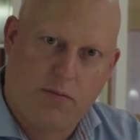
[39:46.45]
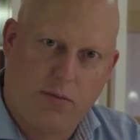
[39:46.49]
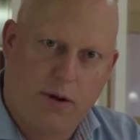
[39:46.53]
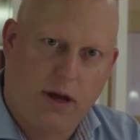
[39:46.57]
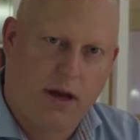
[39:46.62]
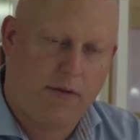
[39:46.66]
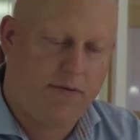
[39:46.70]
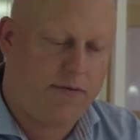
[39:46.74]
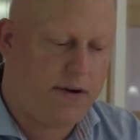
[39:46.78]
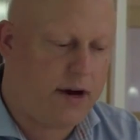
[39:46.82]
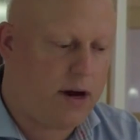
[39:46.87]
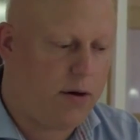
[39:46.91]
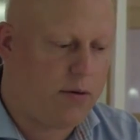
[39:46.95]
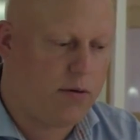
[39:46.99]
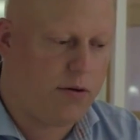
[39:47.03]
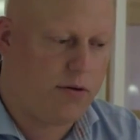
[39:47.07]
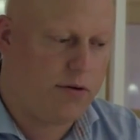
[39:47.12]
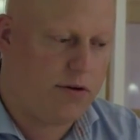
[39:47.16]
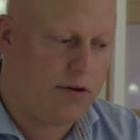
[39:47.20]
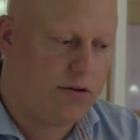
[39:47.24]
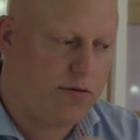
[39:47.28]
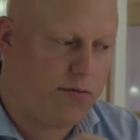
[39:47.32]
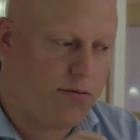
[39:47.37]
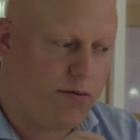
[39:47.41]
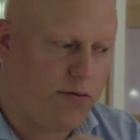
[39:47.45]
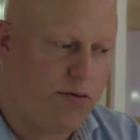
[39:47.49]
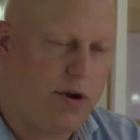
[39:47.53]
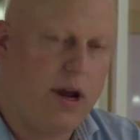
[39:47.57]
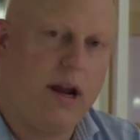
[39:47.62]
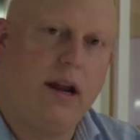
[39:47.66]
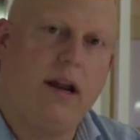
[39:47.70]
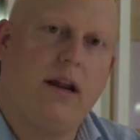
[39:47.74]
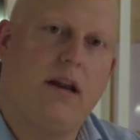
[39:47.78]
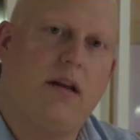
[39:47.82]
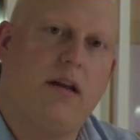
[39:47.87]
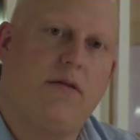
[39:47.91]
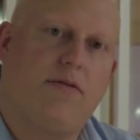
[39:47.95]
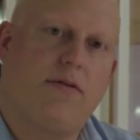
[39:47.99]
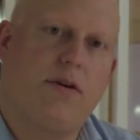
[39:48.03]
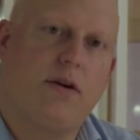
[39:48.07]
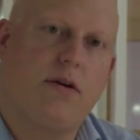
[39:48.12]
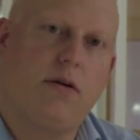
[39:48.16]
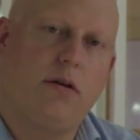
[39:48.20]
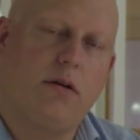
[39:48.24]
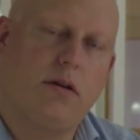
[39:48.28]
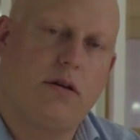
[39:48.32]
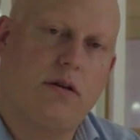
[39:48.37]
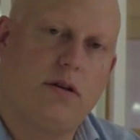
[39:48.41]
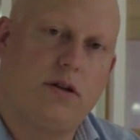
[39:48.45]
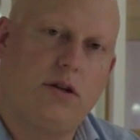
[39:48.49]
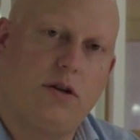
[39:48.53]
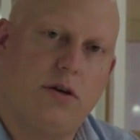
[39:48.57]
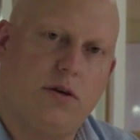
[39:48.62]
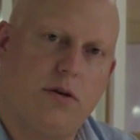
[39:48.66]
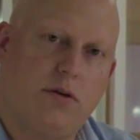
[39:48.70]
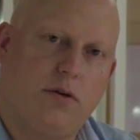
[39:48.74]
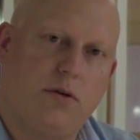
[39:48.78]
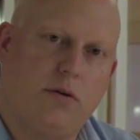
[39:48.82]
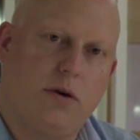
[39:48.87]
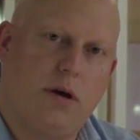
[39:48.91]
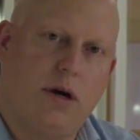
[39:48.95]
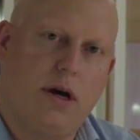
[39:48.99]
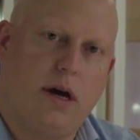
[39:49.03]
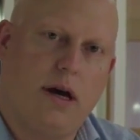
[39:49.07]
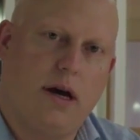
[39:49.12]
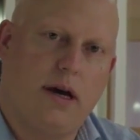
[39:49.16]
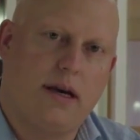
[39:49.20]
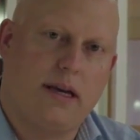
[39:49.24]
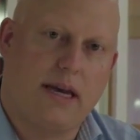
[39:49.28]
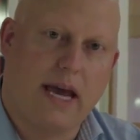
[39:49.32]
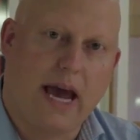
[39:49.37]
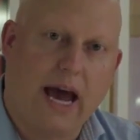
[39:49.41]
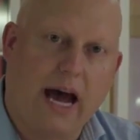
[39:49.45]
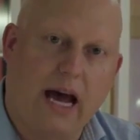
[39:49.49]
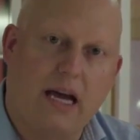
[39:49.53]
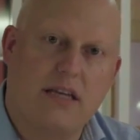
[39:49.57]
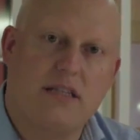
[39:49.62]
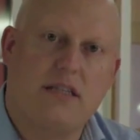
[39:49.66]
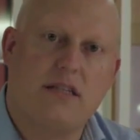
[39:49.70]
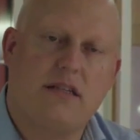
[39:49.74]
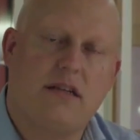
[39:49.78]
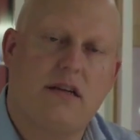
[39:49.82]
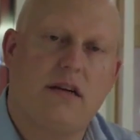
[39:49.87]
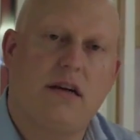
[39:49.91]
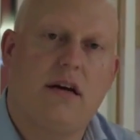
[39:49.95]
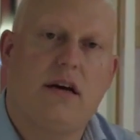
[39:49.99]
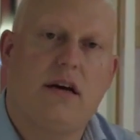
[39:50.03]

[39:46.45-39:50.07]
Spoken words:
we have found really difficult to cast.